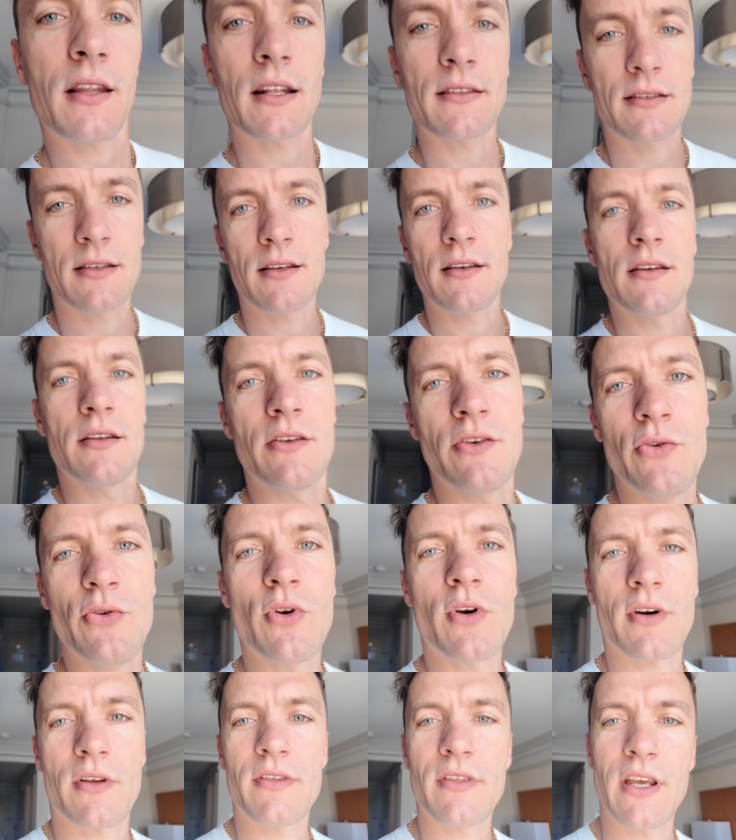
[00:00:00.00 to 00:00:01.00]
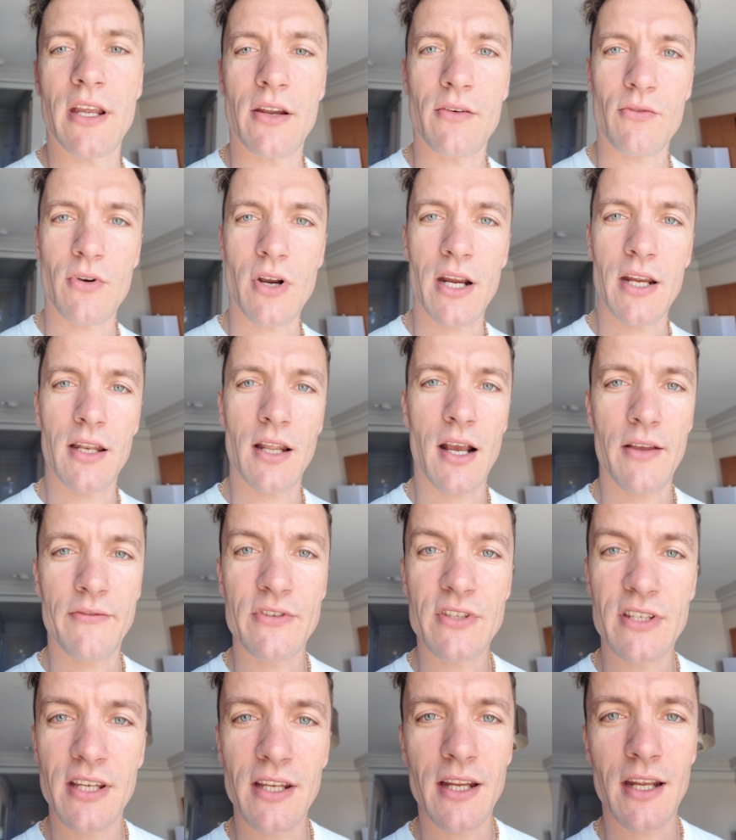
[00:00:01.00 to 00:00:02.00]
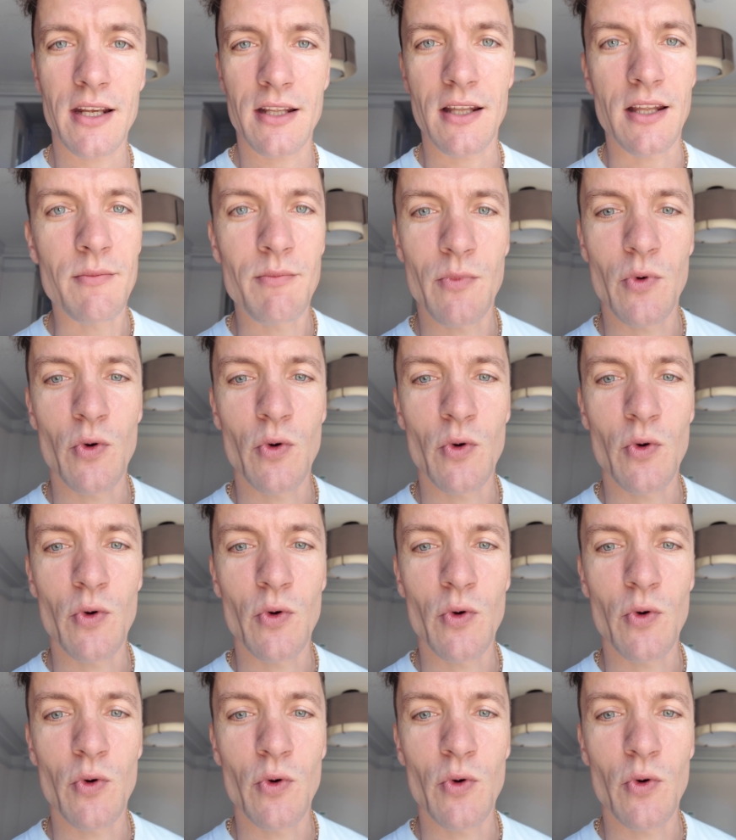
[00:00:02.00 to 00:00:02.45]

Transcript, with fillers: That's a New York thing, right? I've seen it in